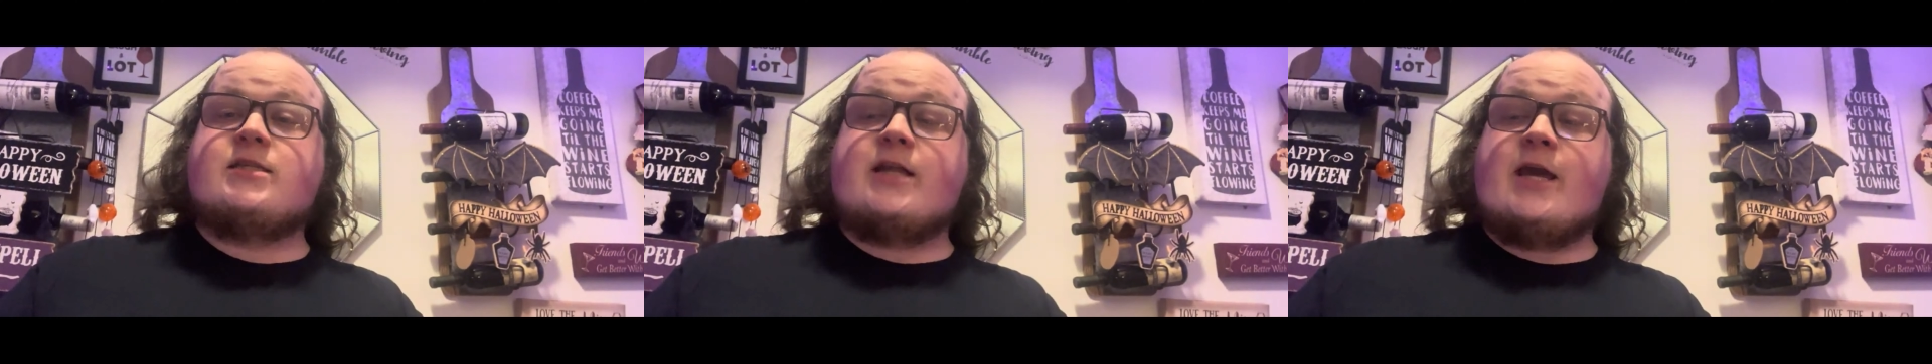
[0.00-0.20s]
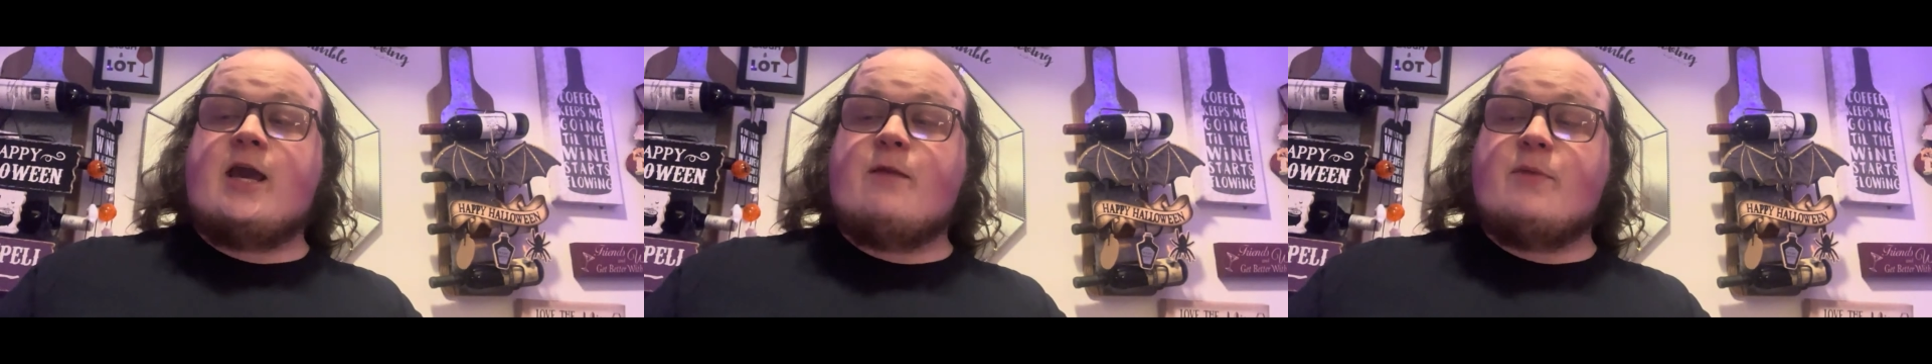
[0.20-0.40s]

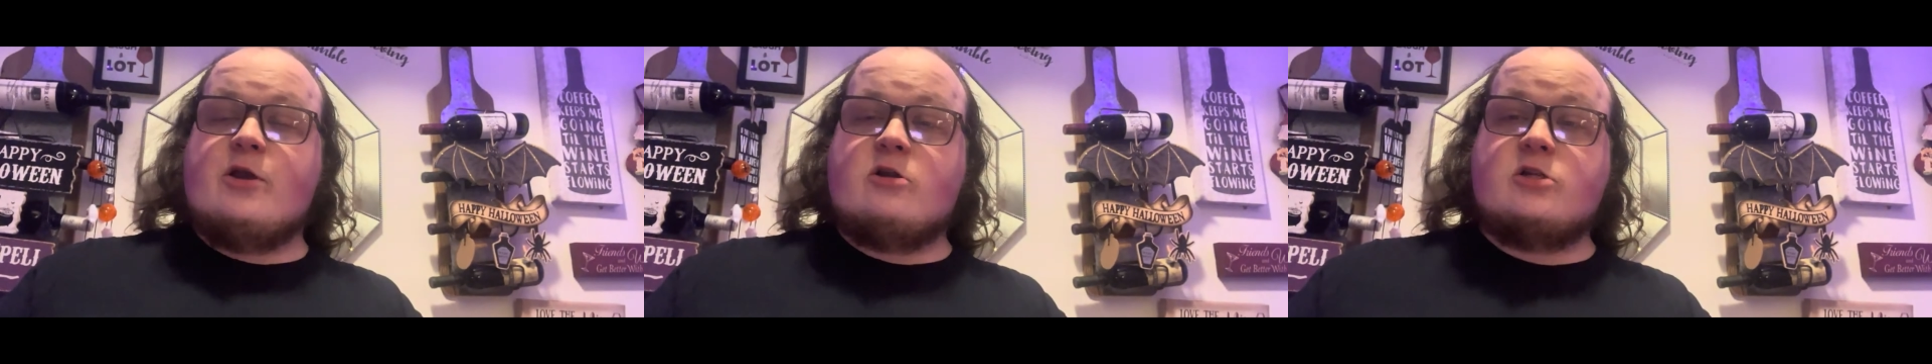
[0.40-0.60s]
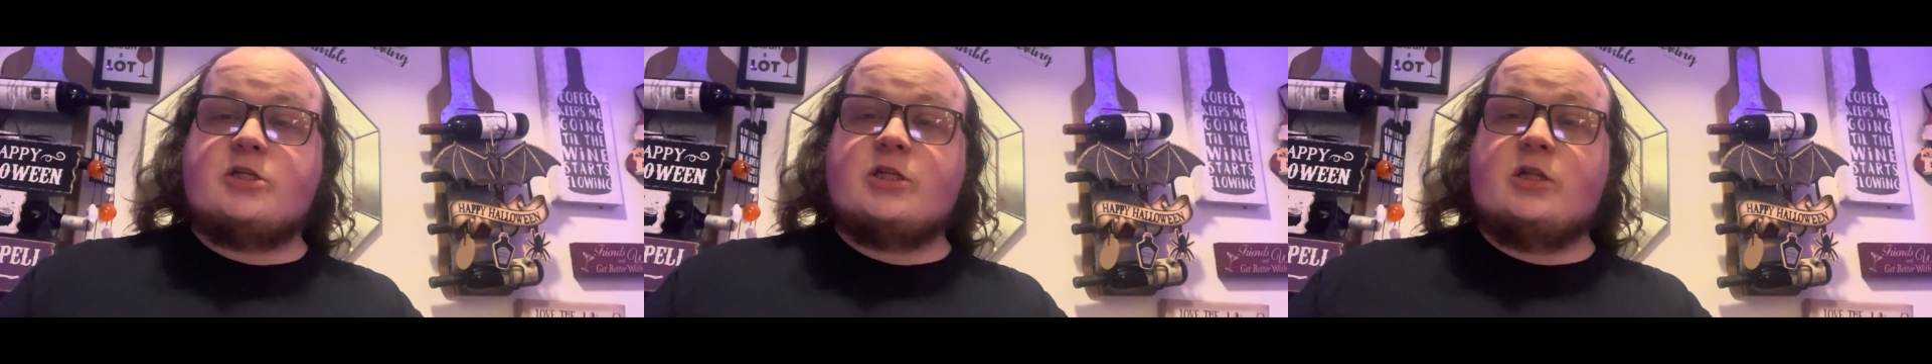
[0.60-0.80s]
today I'm
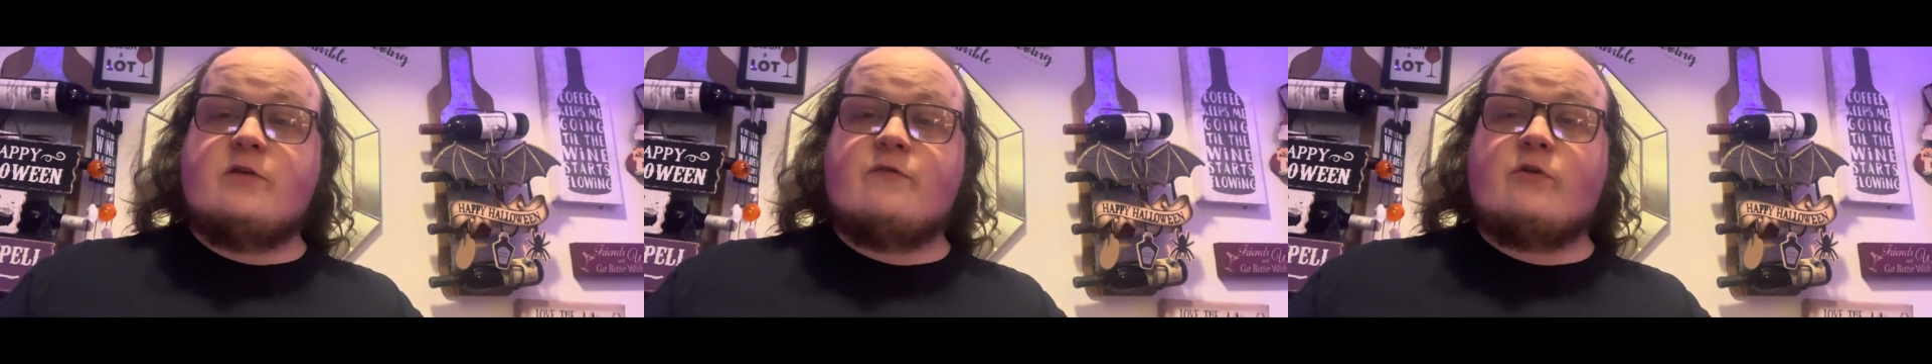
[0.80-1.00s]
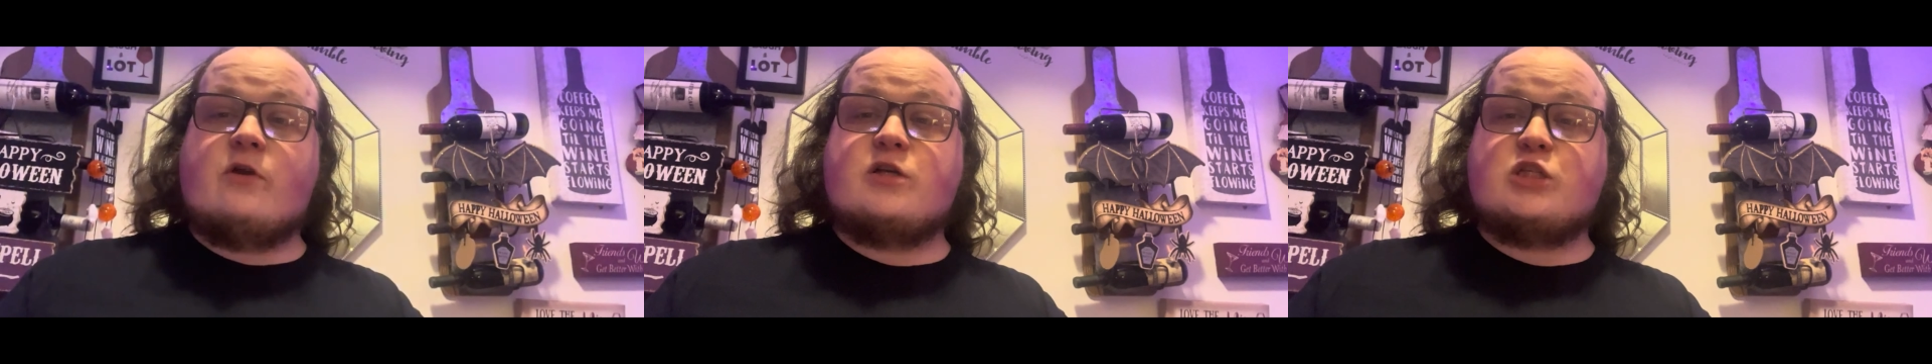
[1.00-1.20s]
here to
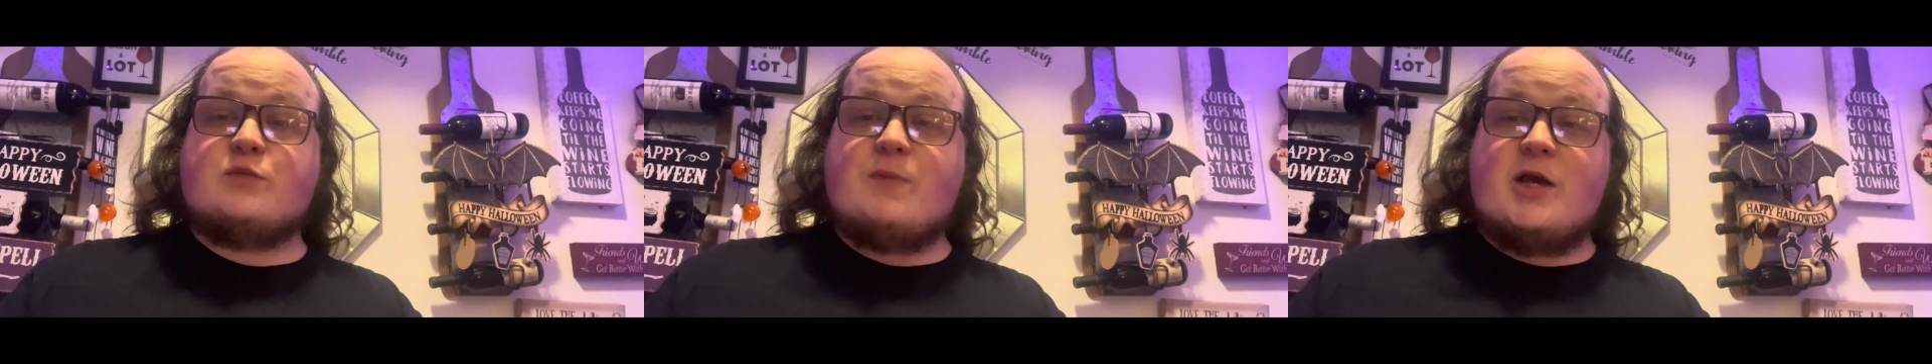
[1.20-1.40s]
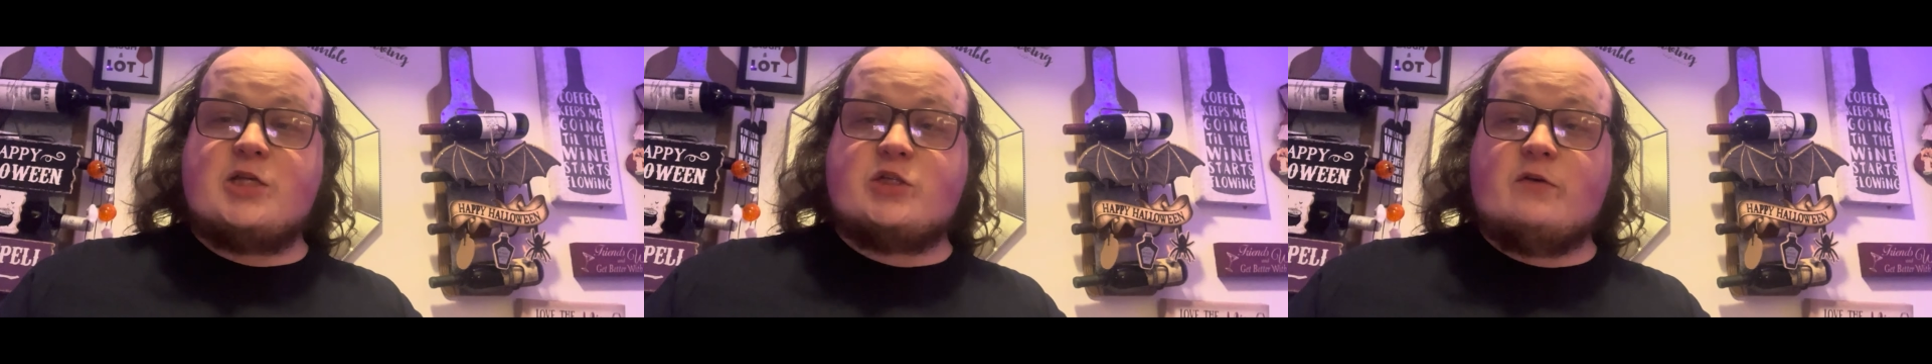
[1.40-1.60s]
deliver a
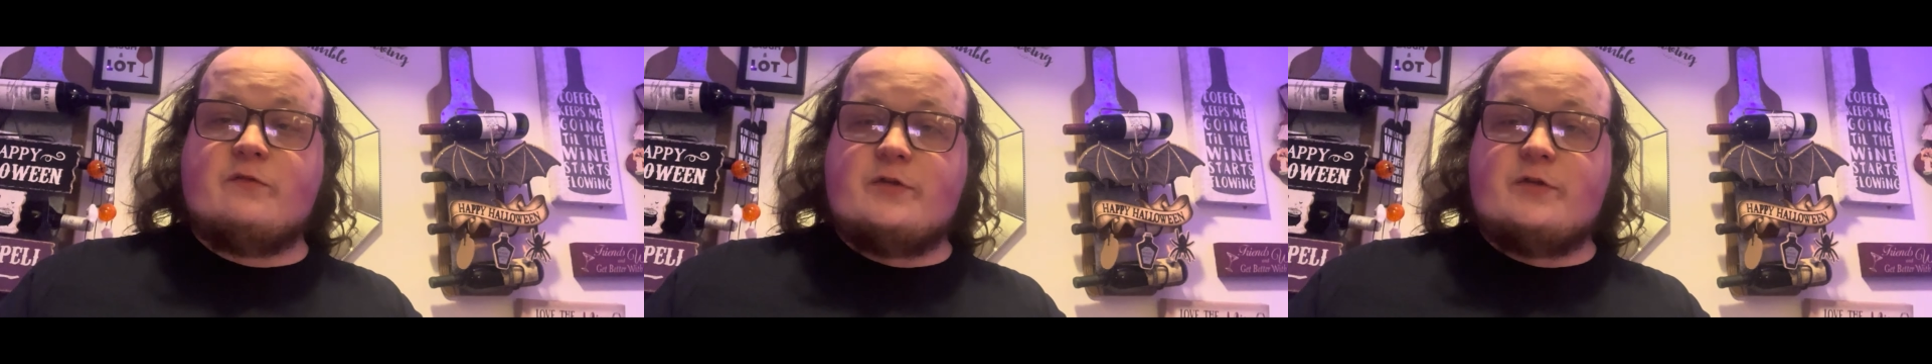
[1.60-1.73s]
special